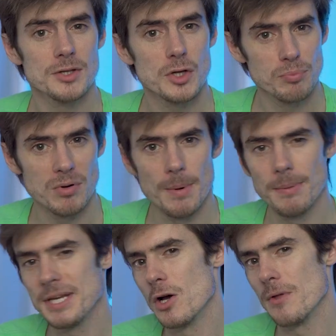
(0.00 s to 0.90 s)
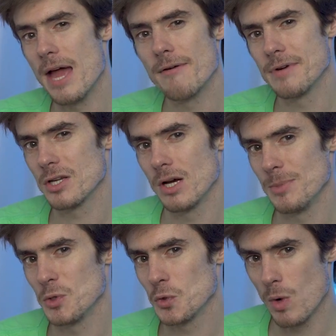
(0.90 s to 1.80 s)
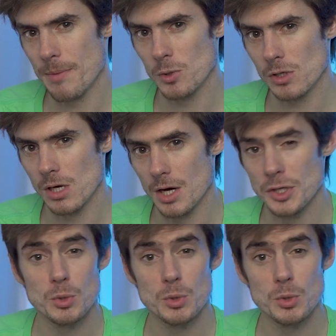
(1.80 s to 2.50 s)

So you probably know that every time you swipe your card,